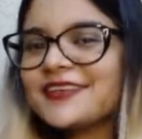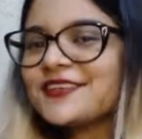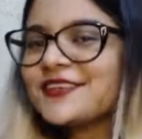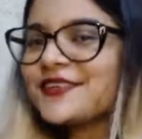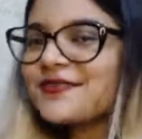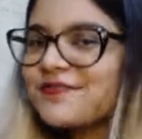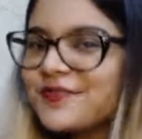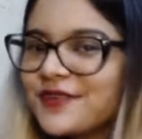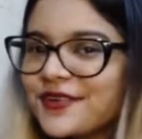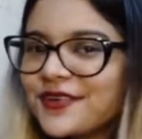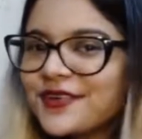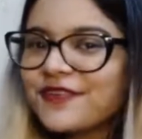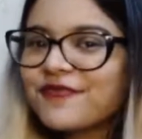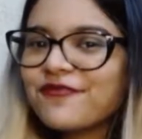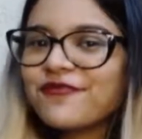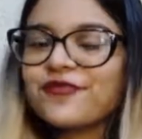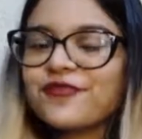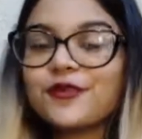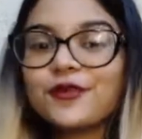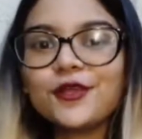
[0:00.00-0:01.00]
you're
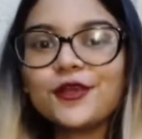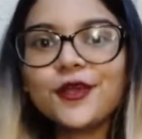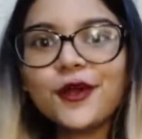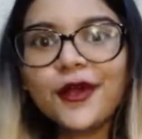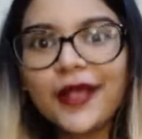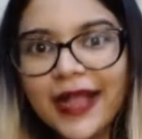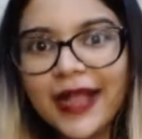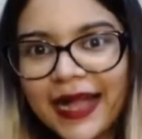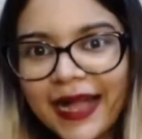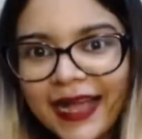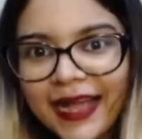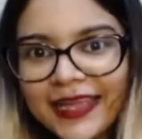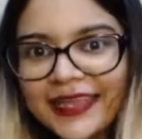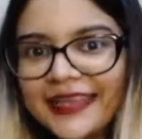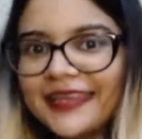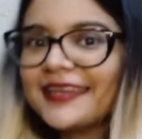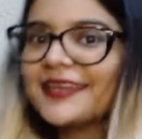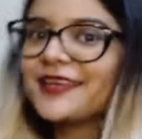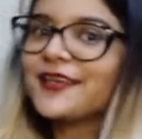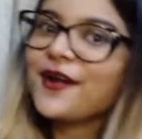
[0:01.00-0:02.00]
beautiful, you're
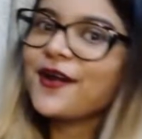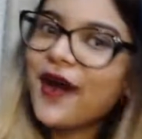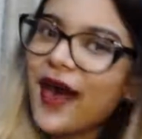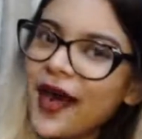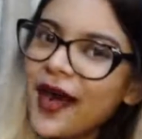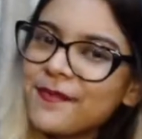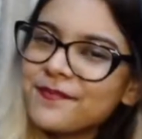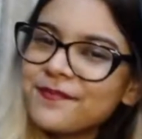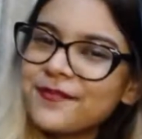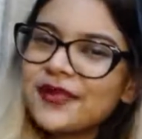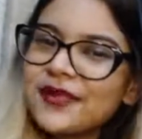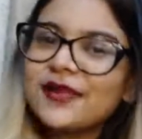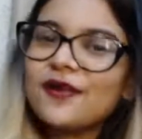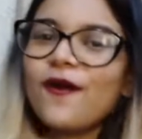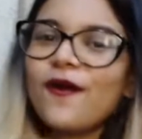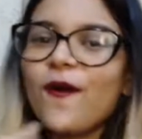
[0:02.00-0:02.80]
kind, you're humble,